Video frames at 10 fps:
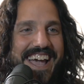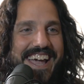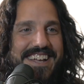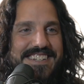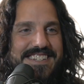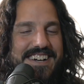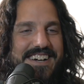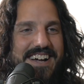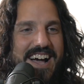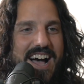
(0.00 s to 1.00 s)
And
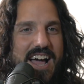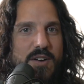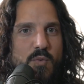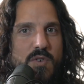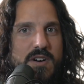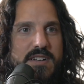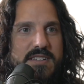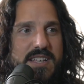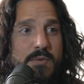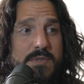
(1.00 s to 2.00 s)

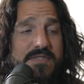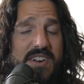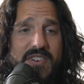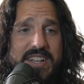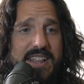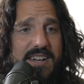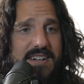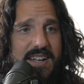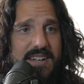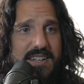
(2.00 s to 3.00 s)
it was very late
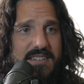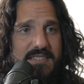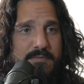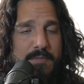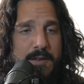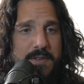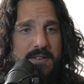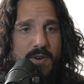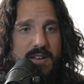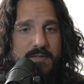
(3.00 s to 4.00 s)
at night,
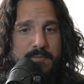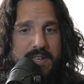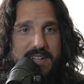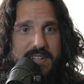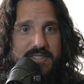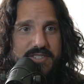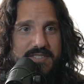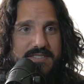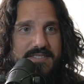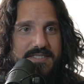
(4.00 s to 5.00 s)
maybe around
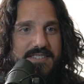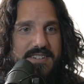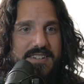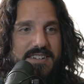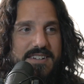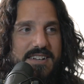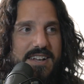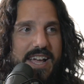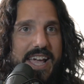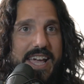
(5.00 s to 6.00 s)
mid-ish.
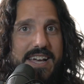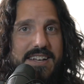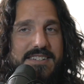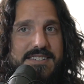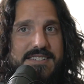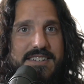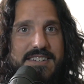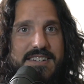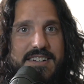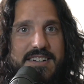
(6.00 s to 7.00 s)
And
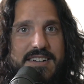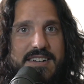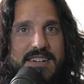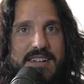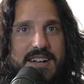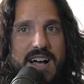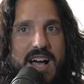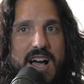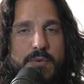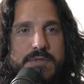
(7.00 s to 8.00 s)

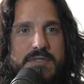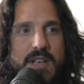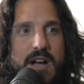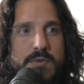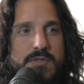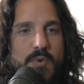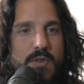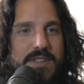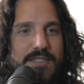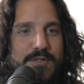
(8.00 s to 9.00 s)
I was
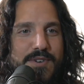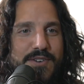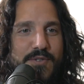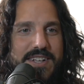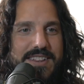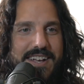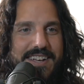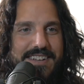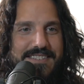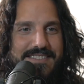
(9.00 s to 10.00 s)
rolling through a green
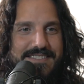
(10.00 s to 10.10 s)
light.